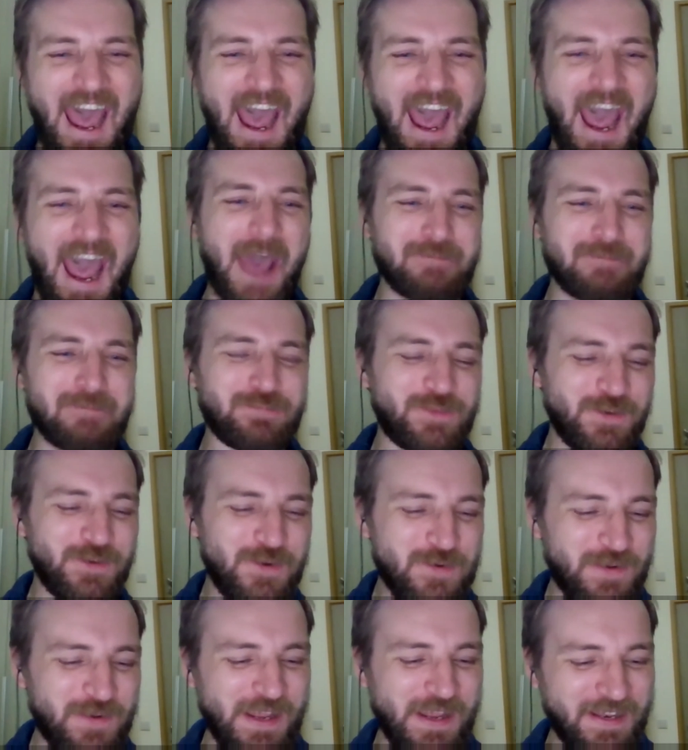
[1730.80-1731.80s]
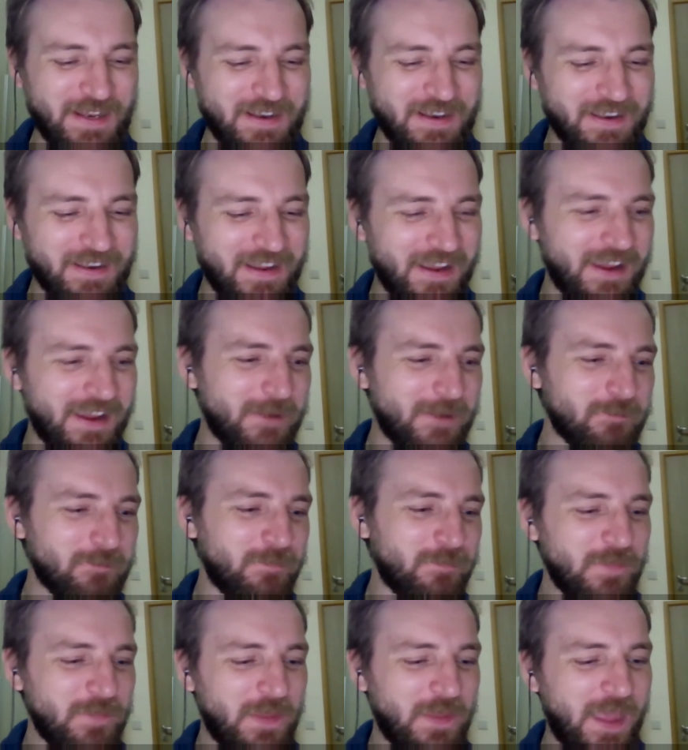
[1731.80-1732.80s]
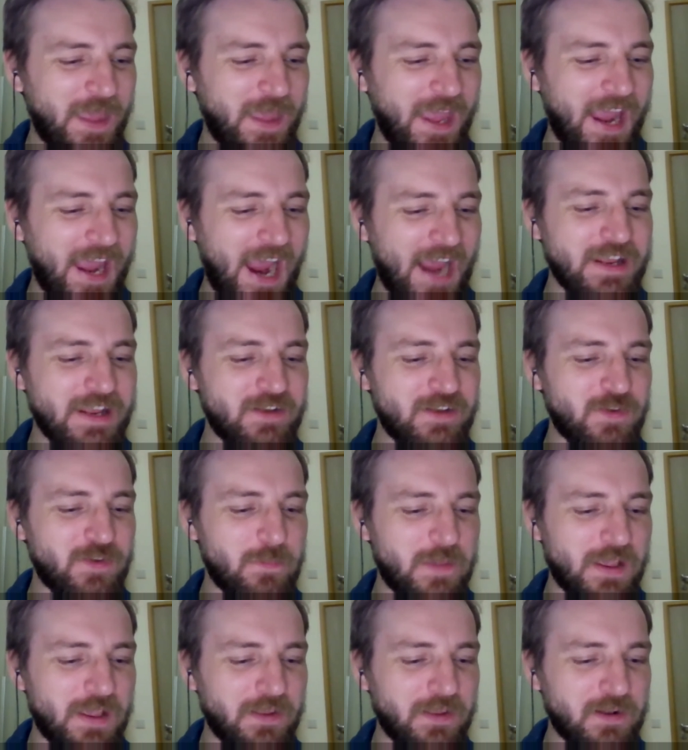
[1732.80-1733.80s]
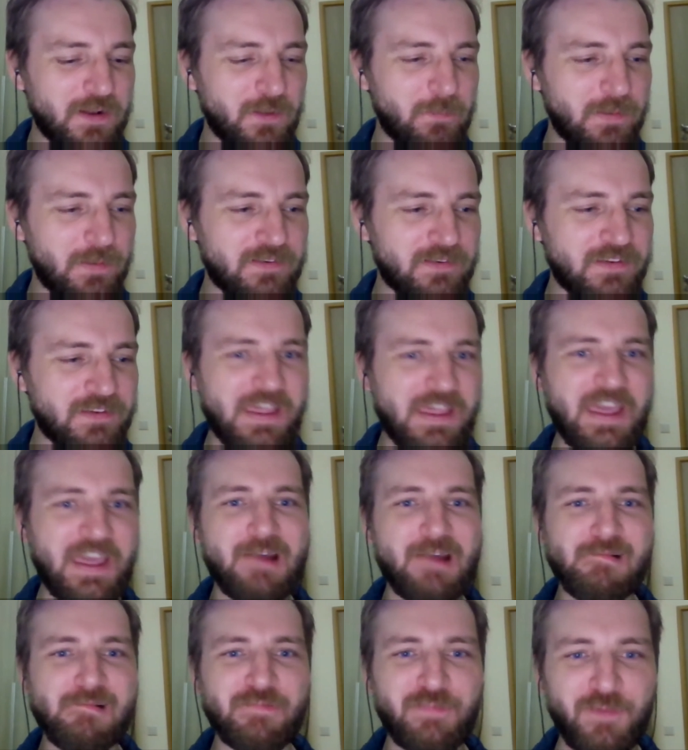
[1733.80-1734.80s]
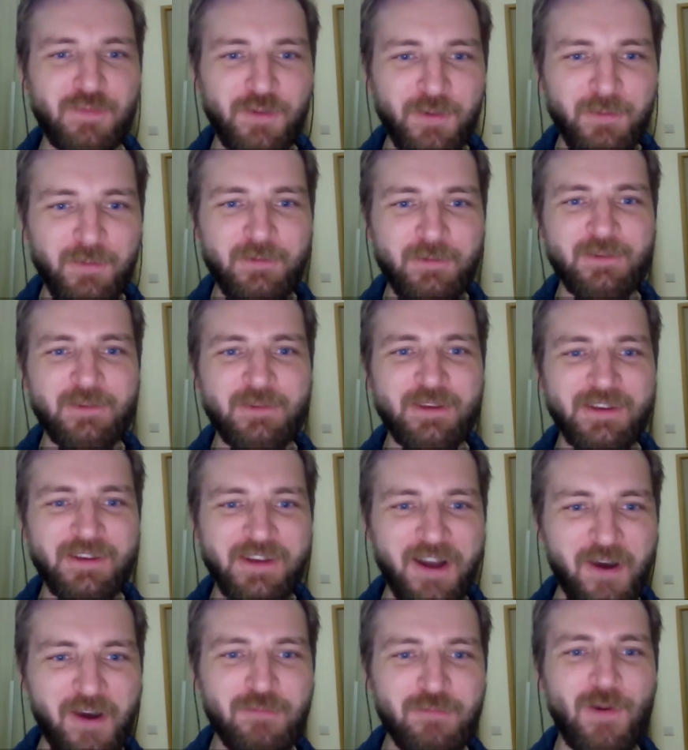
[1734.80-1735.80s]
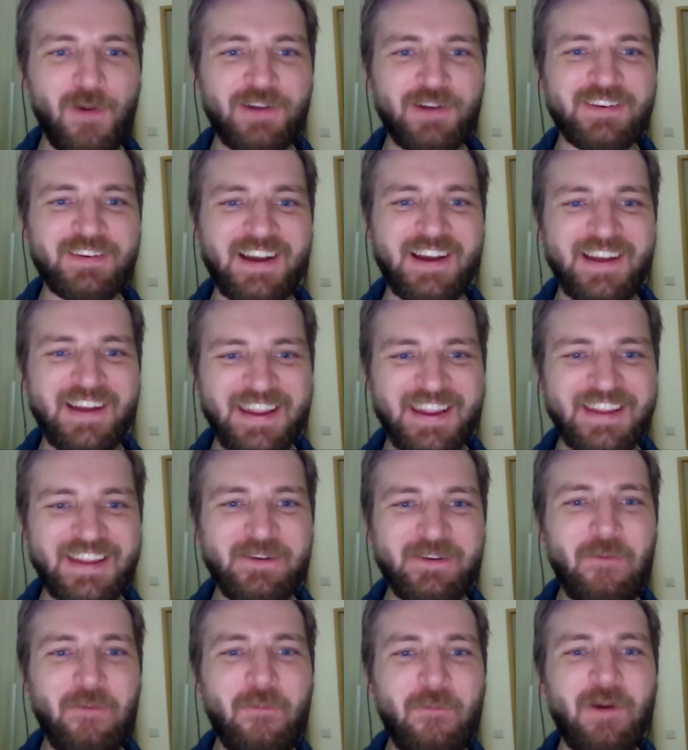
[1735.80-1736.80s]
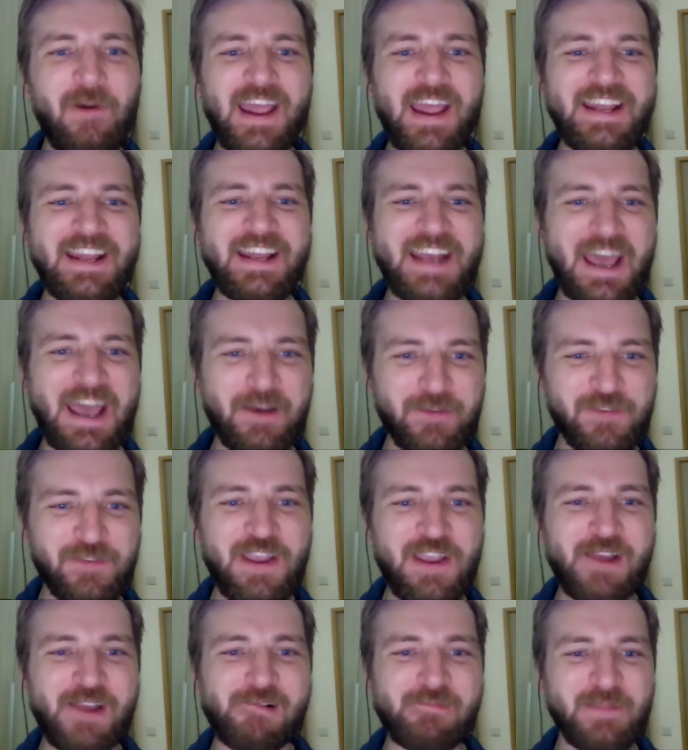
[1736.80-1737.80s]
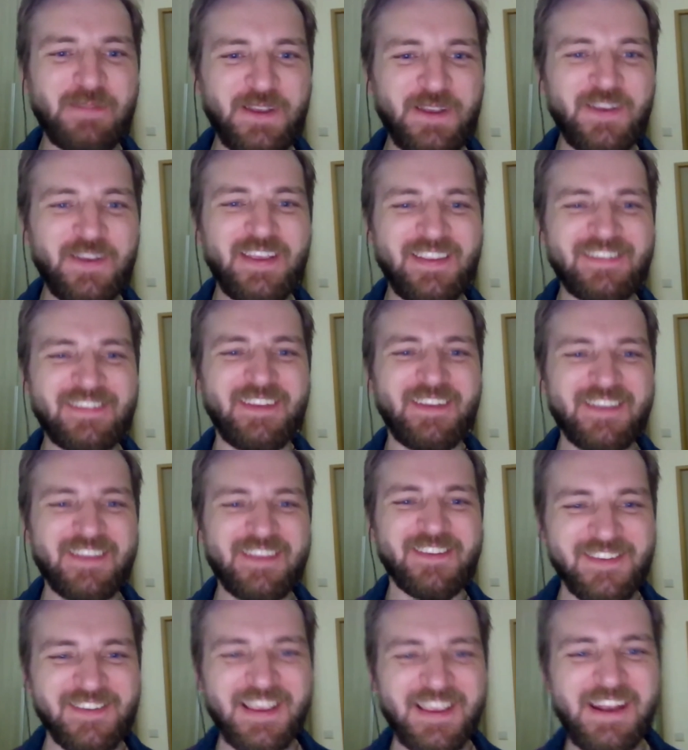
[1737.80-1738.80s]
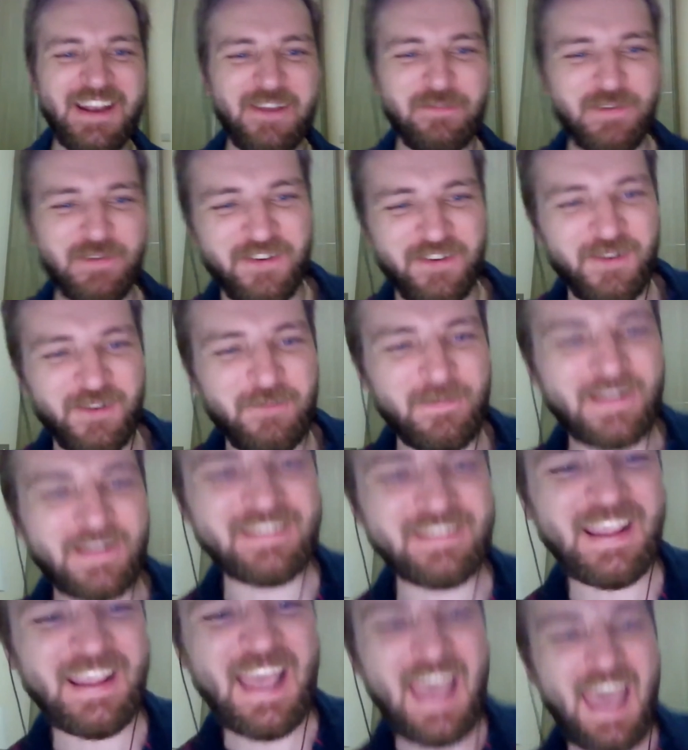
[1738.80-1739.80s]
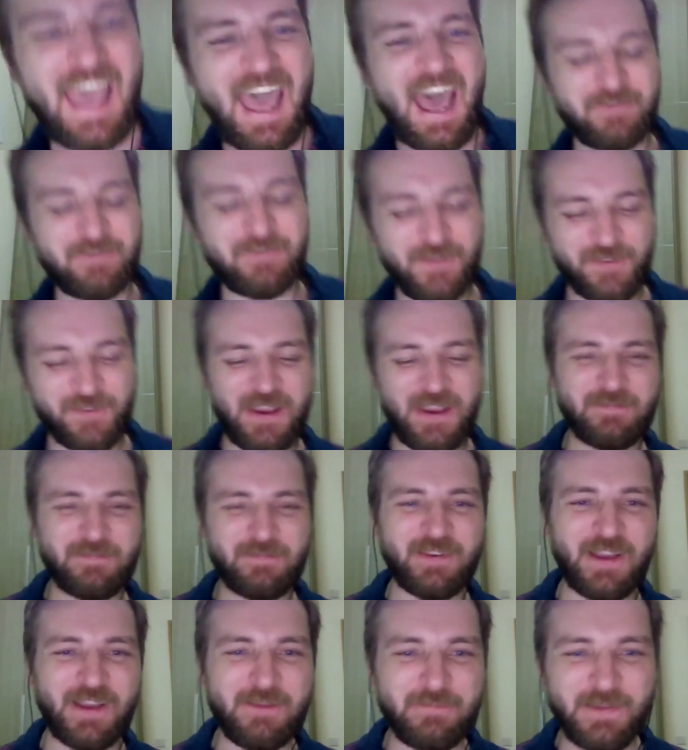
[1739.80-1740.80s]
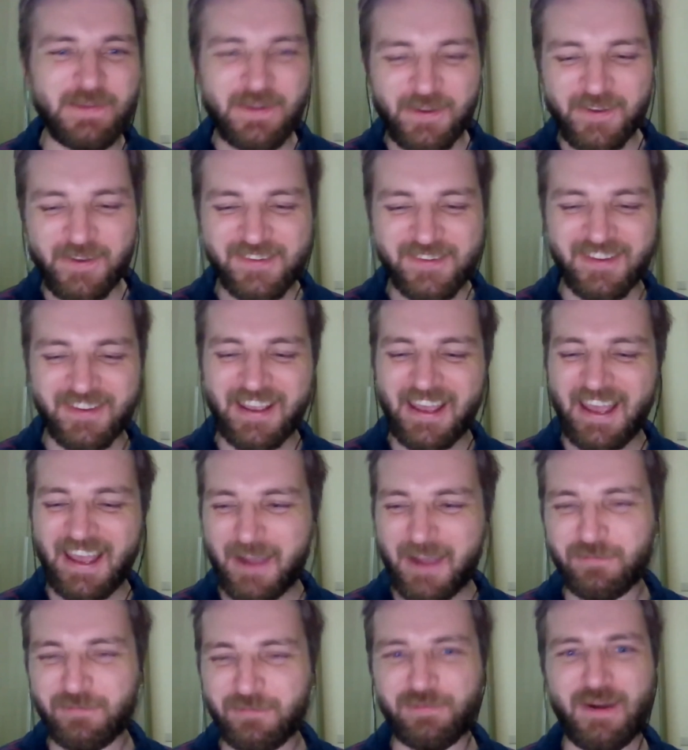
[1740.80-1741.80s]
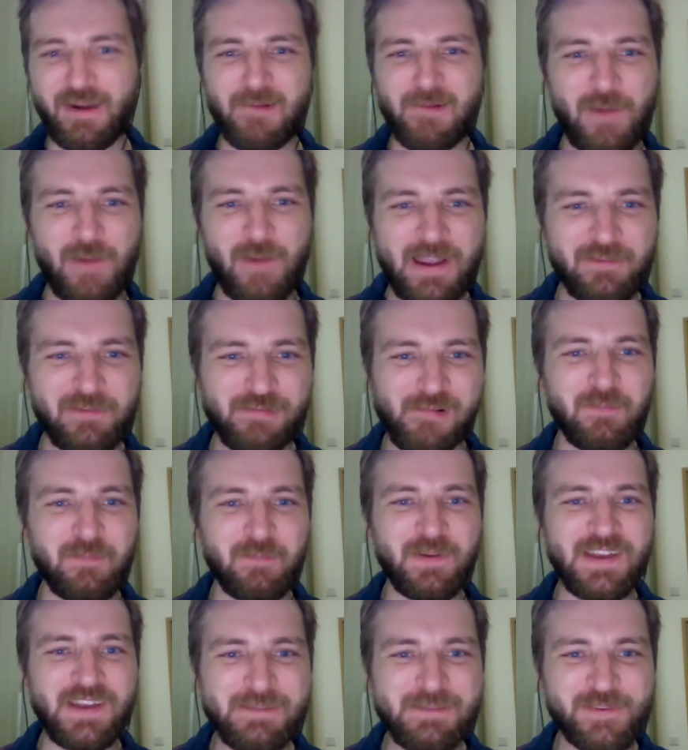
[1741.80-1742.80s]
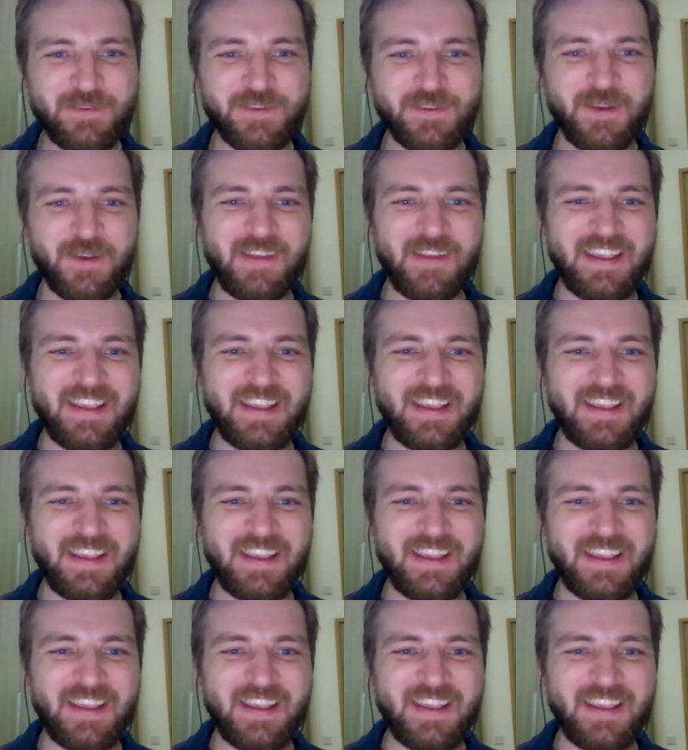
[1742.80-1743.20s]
absolutely, and I need to be a little bit careful of what I announce here, because this is unofficial, but at the same time, because I'm far away from Munif, so